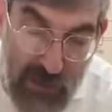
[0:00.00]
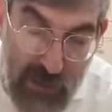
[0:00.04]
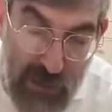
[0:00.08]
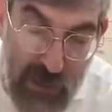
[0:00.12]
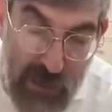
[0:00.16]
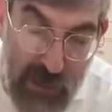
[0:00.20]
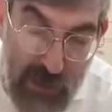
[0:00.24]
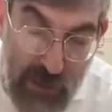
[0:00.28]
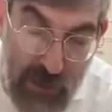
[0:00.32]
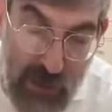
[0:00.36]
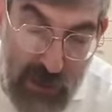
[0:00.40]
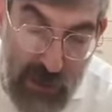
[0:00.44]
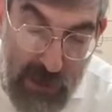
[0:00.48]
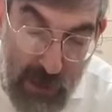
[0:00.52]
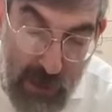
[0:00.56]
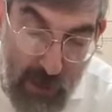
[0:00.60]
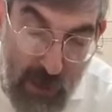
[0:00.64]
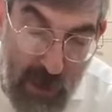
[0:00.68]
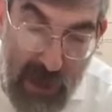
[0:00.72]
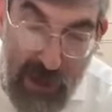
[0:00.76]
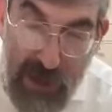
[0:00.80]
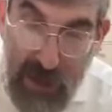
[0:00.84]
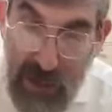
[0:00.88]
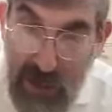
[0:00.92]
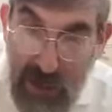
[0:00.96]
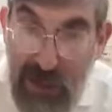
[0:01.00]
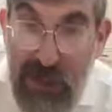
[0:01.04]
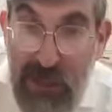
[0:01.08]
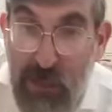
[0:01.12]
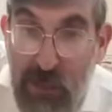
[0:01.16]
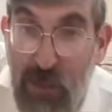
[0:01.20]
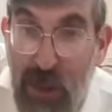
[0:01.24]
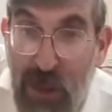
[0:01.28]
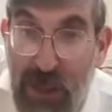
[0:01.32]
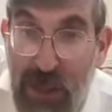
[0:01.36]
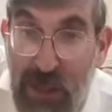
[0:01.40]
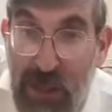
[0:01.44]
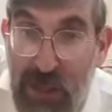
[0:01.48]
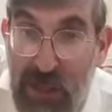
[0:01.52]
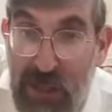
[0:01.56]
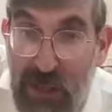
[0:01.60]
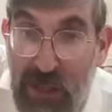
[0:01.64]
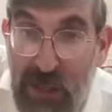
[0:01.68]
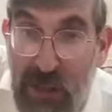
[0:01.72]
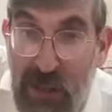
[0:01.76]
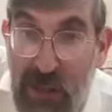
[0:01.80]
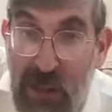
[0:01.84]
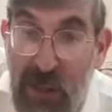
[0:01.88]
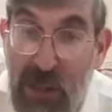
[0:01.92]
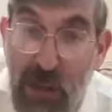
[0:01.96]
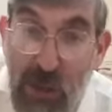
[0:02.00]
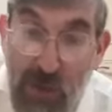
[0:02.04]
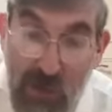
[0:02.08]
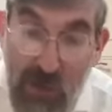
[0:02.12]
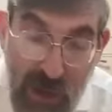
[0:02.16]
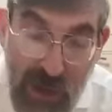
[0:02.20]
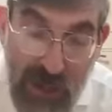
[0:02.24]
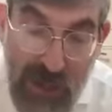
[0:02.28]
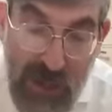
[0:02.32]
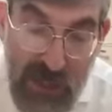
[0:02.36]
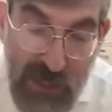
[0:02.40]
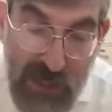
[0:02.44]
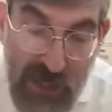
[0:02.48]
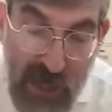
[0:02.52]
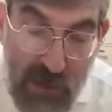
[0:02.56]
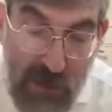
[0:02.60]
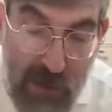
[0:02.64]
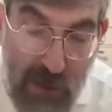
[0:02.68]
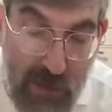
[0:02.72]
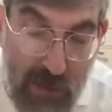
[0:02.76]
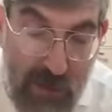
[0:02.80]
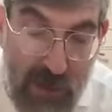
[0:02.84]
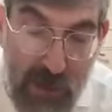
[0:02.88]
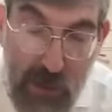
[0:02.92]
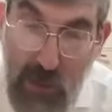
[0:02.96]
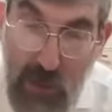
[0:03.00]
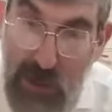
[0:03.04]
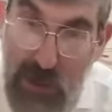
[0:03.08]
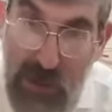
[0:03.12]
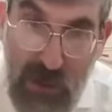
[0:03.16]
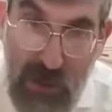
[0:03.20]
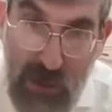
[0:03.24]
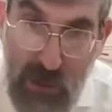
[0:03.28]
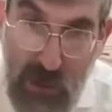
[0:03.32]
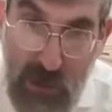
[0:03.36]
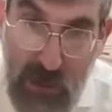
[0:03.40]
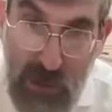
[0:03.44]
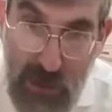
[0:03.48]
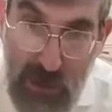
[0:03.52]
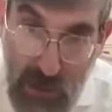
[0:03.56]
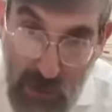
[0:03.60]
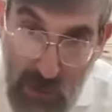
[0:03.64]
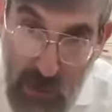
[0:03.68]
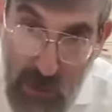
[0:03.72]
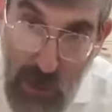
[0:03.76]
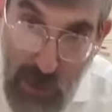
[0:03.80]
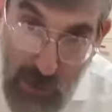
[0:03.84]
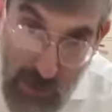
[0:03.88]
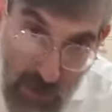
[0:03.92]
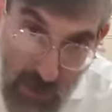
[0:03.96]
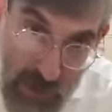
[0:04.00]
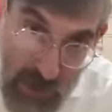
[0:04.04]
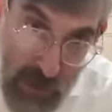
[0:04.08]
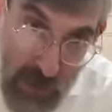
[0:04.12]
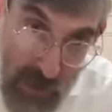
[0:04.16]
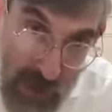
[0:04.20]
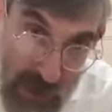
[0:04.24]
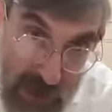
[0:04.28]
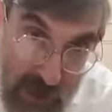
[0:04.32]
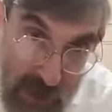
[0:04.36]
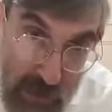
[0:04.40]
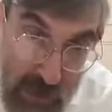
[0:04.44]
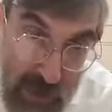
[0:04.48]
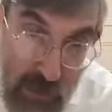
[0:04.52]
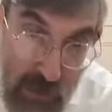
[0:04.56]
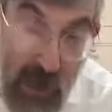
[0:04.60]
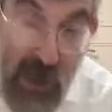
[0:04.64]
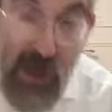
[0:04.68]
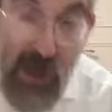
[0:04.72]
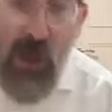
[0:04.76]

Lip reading: v'nesuin. Now, what is Rashi is not going to the word nesuin. You're wondering, what does it mean?